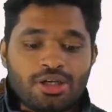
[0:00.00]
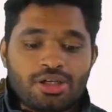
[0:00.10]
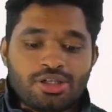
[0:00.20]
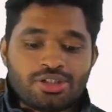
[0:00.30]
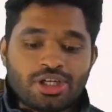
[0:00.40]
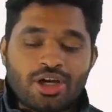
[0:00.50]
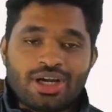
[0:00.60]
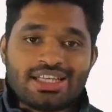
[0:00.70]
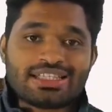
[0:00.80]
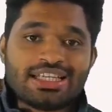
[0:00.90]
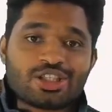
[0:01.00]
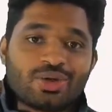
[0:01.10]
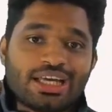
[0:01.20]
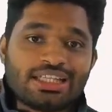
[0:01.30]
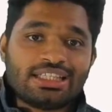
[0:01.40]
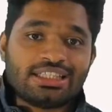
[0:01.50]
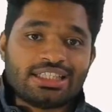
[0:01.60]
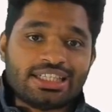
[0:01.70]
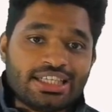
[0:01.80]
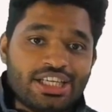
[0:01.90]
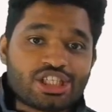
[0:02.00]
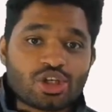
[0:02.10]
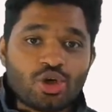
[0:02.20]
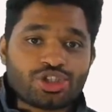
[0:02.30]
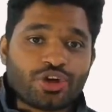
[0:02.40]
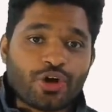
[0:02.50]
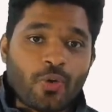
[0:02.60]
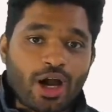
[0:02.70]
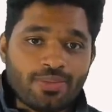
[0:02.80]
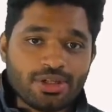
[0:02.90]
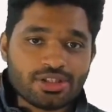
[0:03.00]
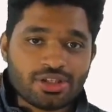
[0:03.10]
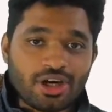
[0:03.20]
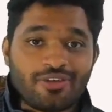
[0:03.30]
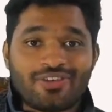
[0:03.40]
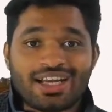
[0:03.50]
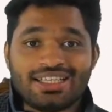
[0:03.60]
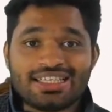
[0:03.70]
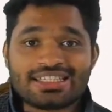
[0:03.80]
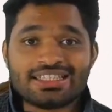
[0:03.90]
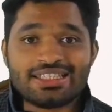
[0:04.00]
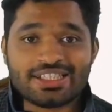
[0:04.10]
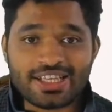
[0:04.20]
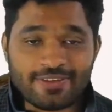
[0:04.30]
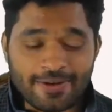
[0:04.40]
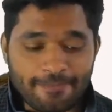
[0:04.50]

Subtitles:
So now guys, let's look at the disclosure requirements of IAS 37.